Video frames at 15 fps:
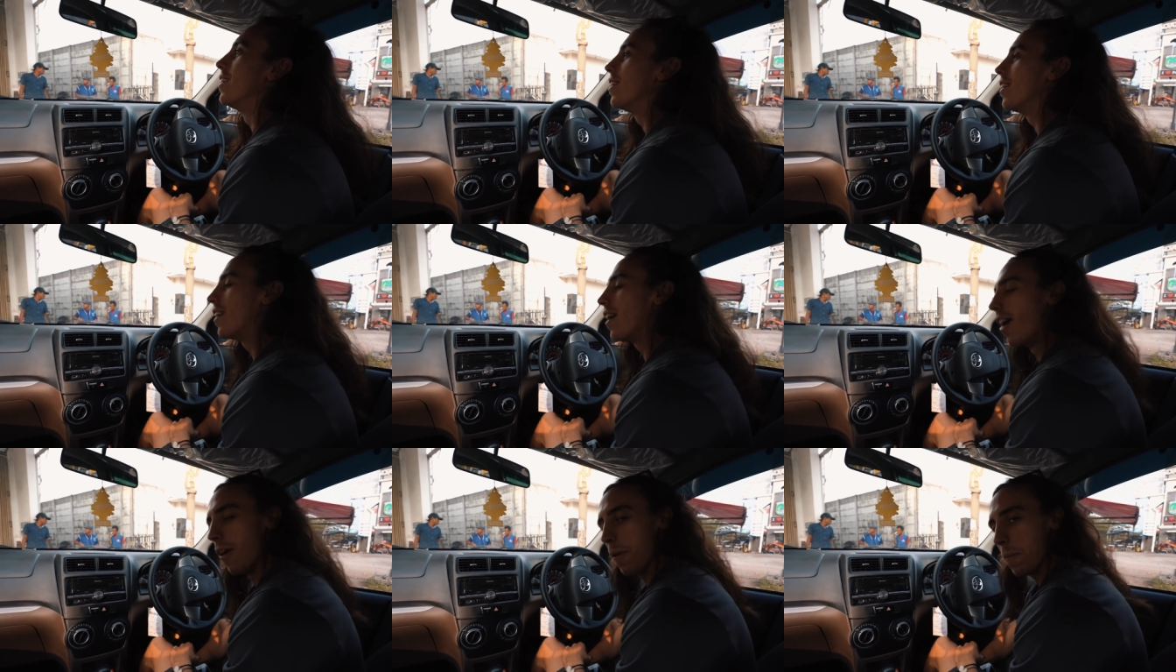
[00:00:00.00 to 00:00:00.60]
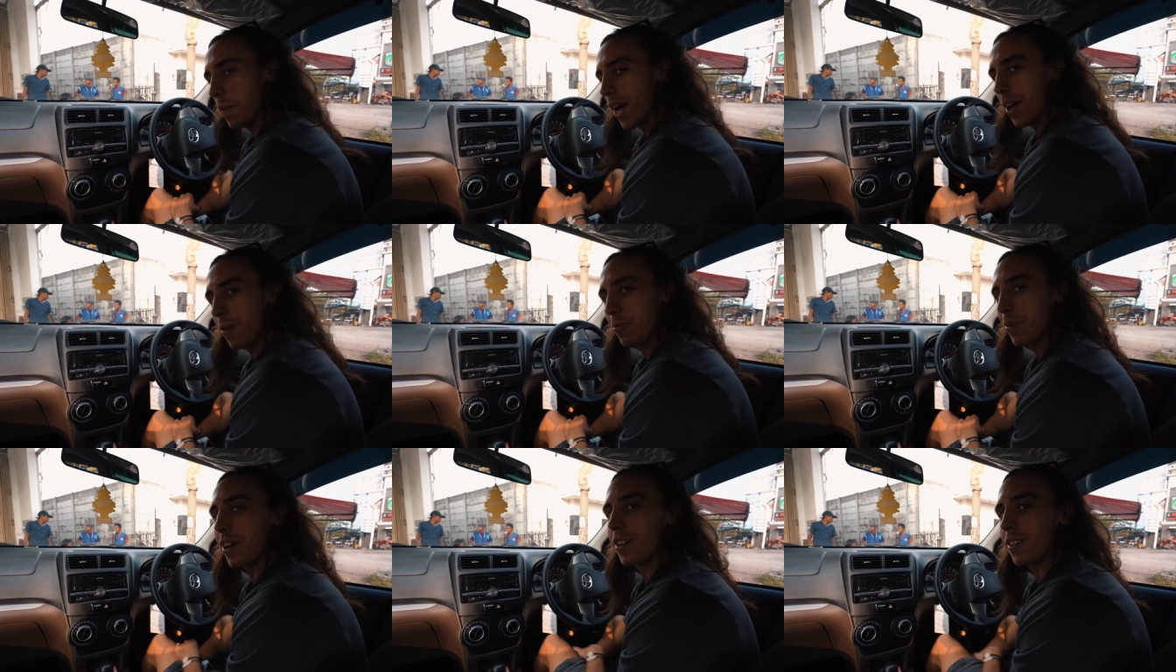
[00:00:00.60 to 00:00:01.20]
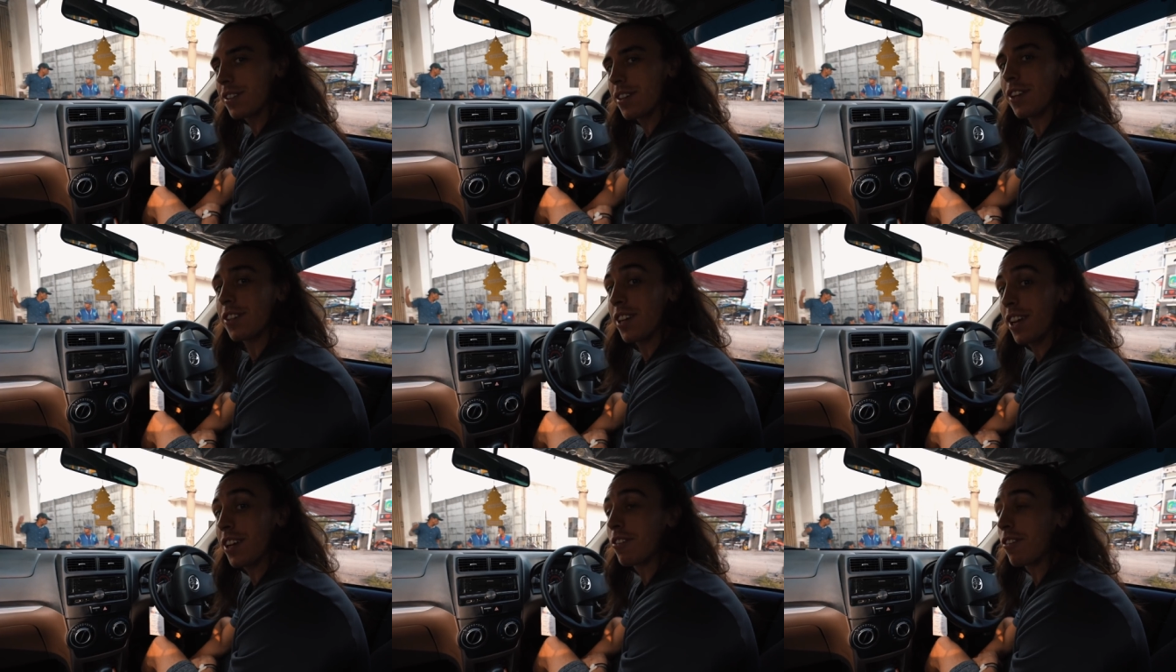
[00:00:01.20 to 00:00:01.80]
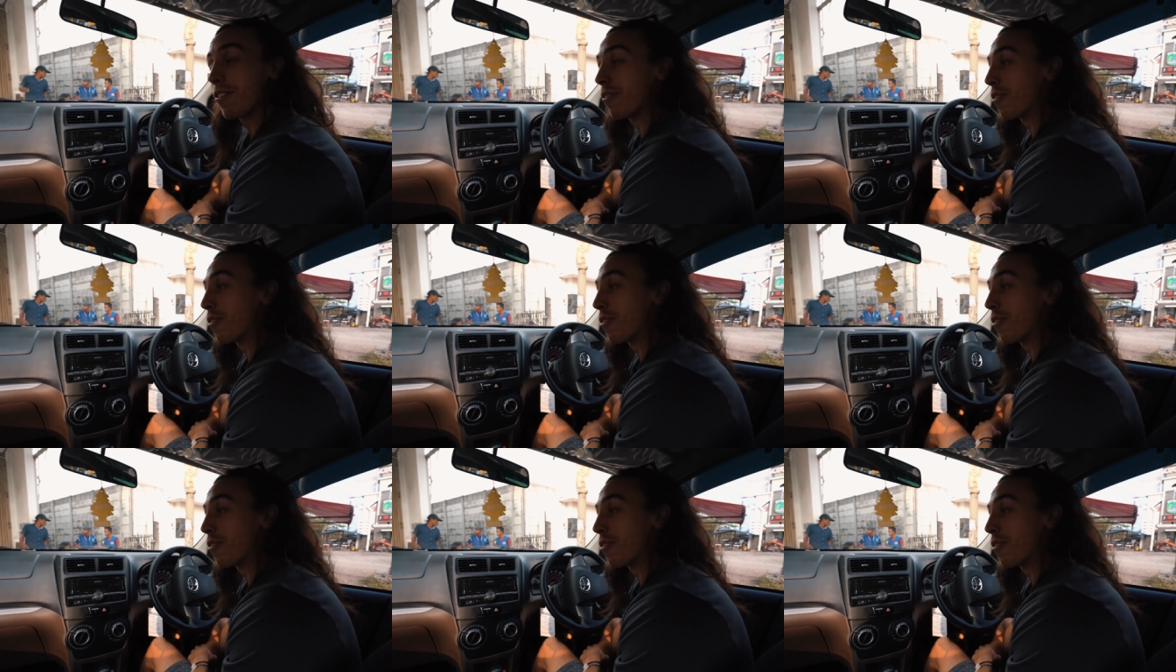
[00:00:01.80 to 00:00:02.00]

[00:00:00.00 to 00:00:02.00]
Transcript: Oh man, we are such ignorant